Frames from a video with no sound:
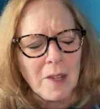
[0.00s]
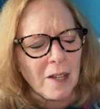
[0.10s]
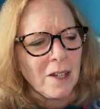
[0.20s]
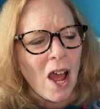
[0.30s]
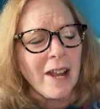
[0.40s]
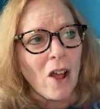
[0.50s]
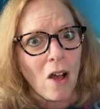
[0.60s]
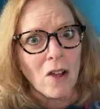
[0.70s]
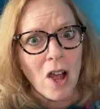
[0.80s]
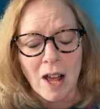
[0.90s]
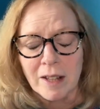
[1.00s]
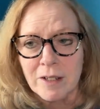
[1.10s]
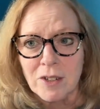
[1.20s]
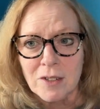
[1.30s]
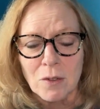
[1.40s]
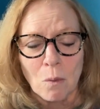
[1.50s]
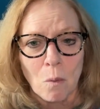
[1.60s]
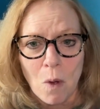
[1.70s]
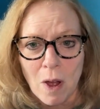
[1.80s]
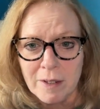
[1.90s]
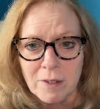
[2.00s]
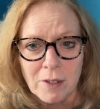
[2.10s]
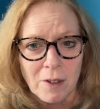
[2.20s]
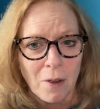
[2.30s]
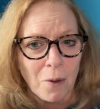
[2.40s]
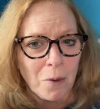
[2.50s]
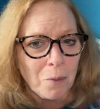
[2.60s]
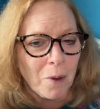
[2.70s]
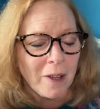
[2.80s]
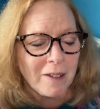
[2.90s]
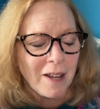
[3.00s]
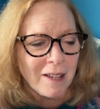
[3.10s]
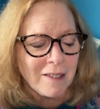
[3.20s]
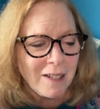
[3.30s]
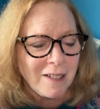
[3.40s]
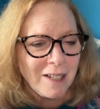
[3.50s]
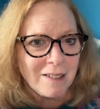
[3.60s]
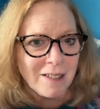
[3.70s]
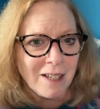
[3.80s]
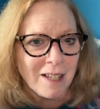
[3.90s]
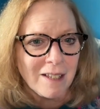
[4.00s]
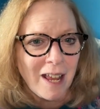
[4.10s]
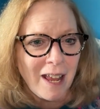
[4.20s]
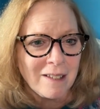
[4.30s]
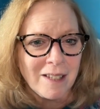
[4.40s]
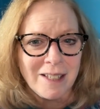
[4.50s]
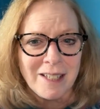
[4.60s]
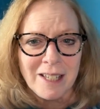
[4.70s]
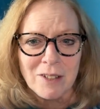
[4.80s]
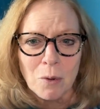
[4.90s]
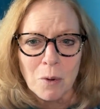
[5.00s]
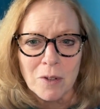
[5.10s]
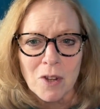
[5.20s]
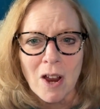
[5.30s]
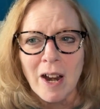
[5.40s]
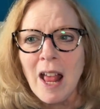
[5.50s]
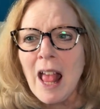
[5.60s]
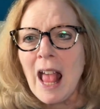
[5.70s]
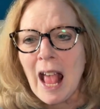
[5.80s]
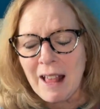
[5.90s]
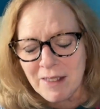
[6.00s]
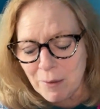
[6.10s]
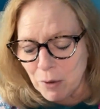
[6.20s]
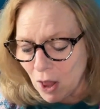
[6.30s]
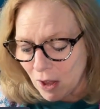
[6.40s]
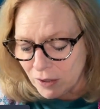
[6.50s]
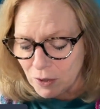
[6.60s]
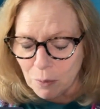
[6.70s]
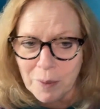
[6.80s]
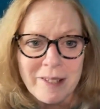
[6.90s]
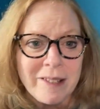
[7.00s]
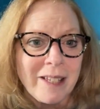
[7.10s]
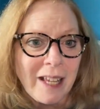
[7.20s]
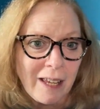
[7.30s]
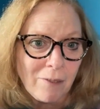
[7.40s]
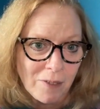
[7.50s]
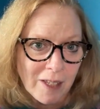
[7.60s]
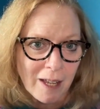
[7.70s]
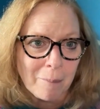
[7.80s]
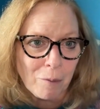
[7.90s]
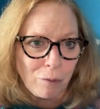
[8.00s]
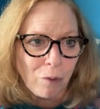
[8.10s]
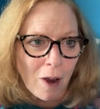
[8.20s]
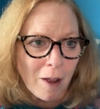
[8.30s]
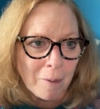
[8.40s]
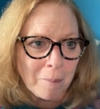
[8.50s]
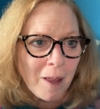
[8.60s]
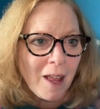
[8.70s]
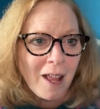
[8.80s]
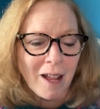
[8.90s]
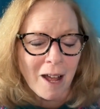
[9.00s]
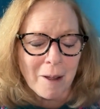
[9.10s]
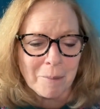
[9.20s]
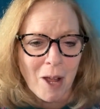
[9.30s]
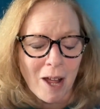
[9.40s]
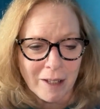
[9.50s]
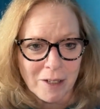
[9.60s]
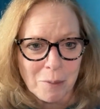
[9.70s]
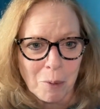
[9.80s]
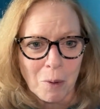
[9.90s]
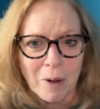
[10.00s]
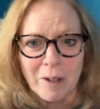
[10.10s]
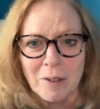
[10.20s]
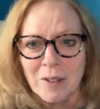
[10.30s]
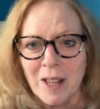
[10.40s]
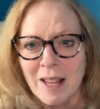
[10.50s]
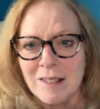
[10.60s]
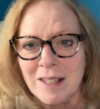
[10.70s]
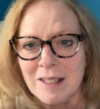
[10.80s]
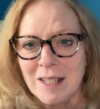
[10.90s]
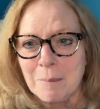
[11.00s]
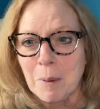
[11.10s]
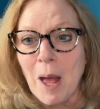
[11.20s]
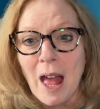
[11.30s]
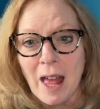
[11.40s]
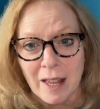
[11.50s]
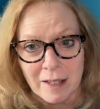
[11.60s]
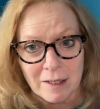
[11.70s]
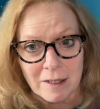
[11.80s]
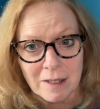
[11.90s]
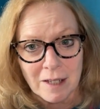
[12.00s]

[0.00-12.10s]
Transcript: Not all colleges want to know what SATs and ACT scores are, and they will also receive them from College Board or the ACT, but